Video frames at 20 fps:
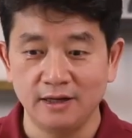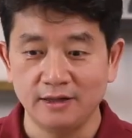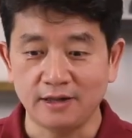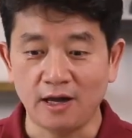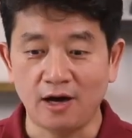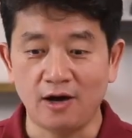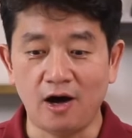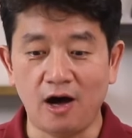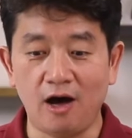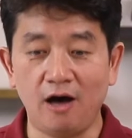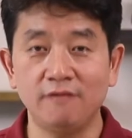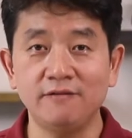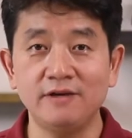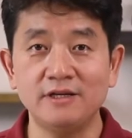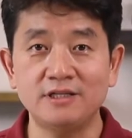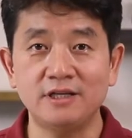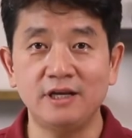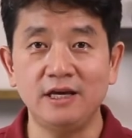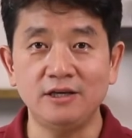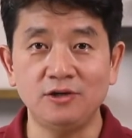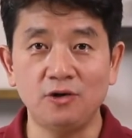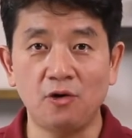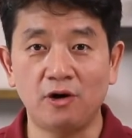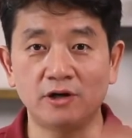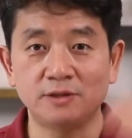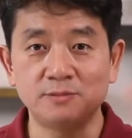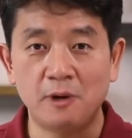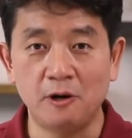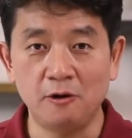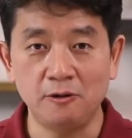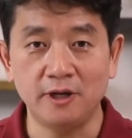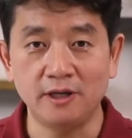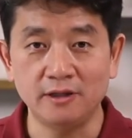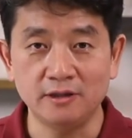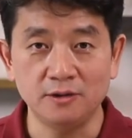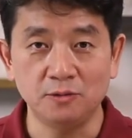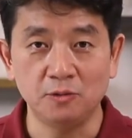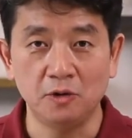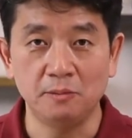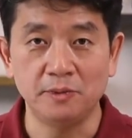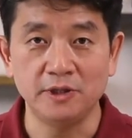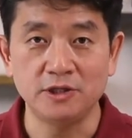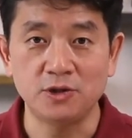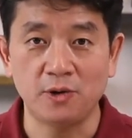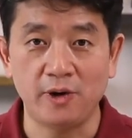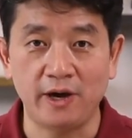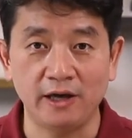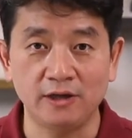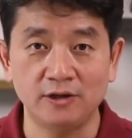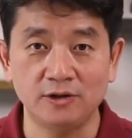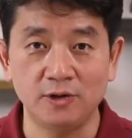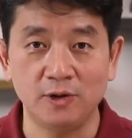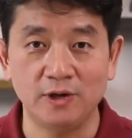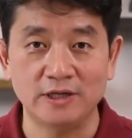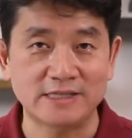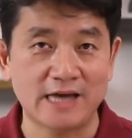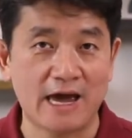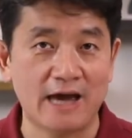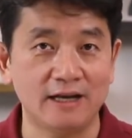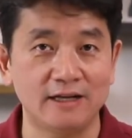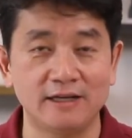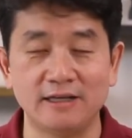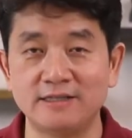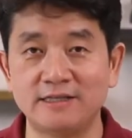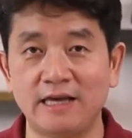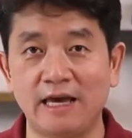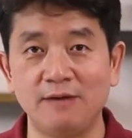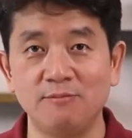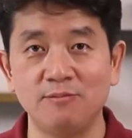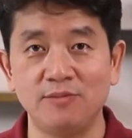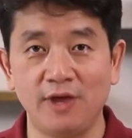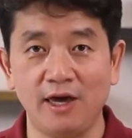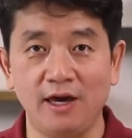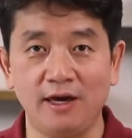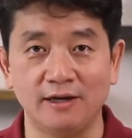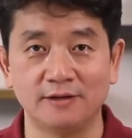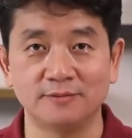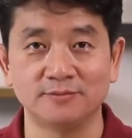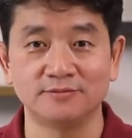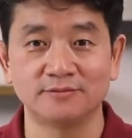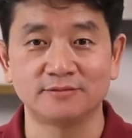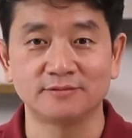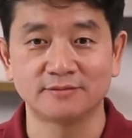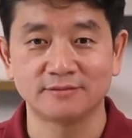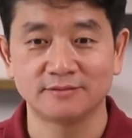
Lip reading: Now, obviously, your opponent will be trying to do exactly the same thing.